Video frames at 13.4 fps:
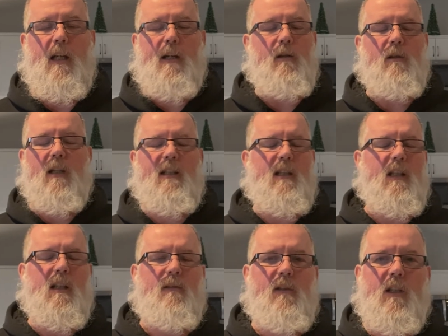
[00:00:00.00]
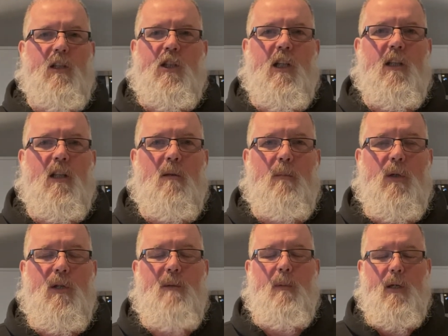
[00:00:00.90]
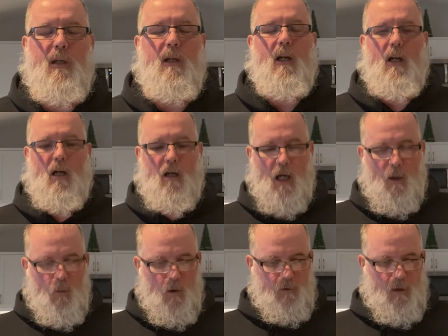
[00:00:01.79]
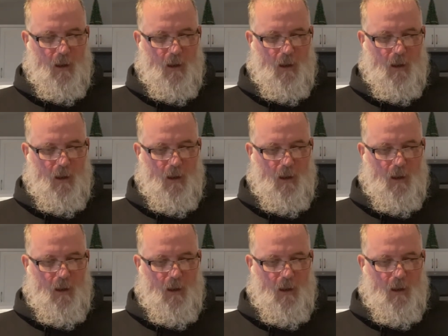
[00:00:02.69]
I don't like to give you shit numbers, but I will.